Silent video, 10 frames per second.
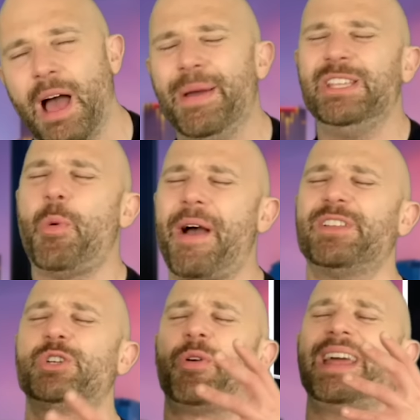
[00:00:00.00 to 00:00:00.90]
I mean, you have
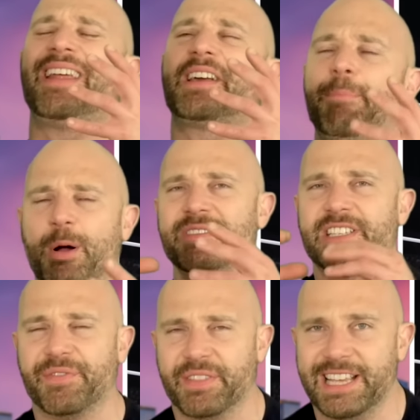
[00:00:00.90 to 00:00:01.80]
to train like a
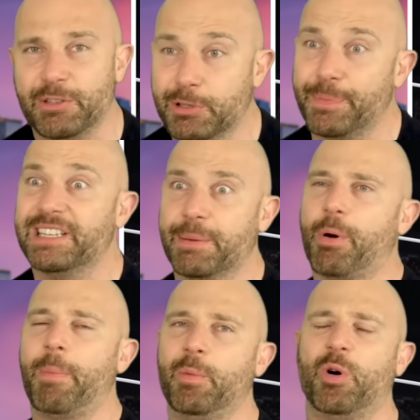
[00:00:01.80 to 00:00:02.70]
monster for this, which means it
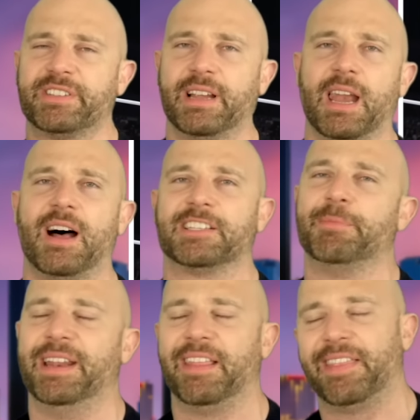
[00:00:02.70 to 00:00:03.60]
probably wasn't a last
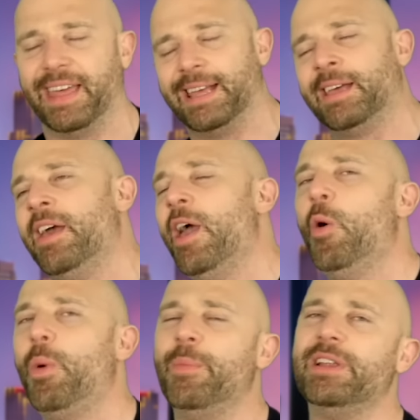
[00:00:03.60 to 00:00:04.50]
minute thing.
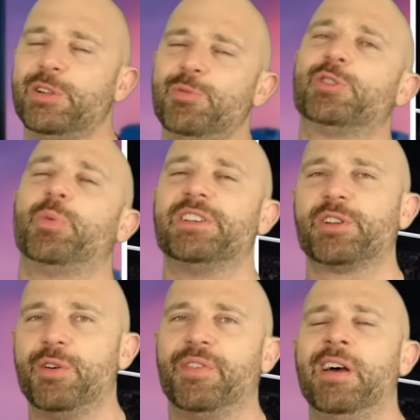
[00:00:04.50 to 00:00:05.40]
When we do switch
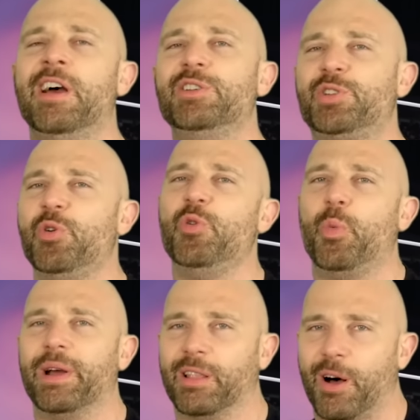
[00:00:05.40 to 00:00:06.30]
over to
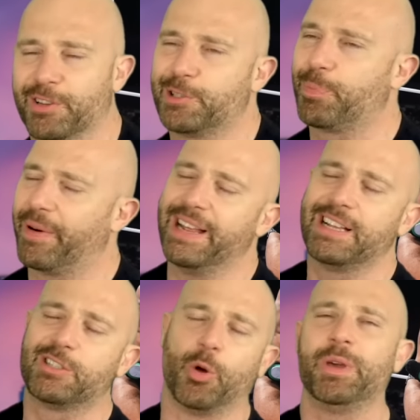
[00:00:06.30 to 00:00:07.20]
Will Ospreay,
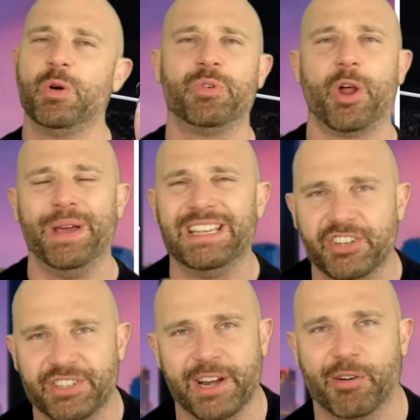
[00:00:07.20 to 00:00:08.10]
because we all know he's a
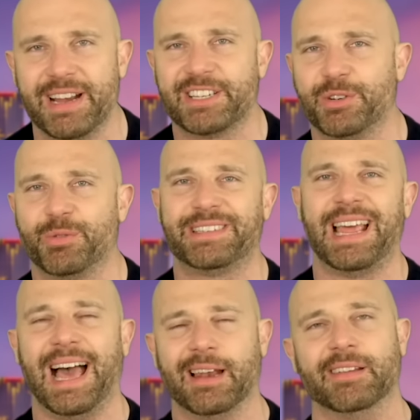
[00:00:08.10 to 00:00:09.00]
generational
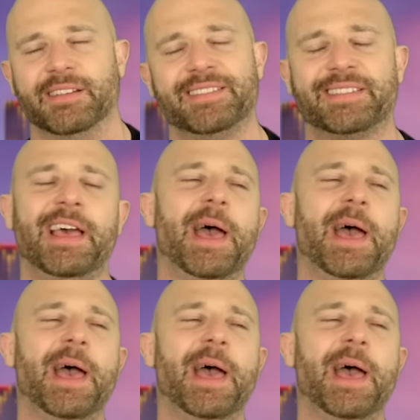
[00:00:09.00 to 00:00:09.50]
talent.